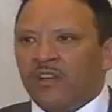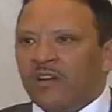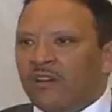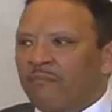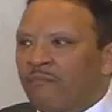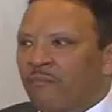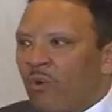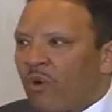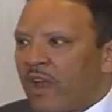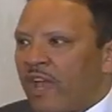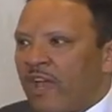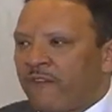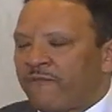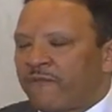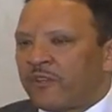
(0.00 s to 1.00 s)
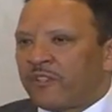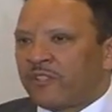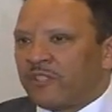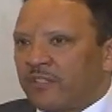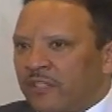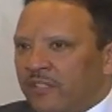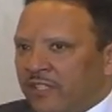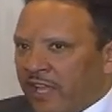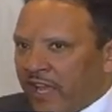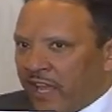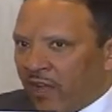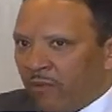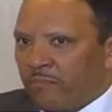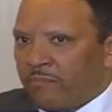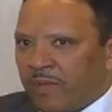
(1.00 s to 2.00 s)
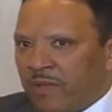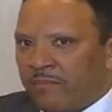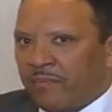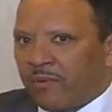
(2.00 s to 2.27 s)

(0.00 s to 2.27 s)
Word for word: With directives for action from Morial,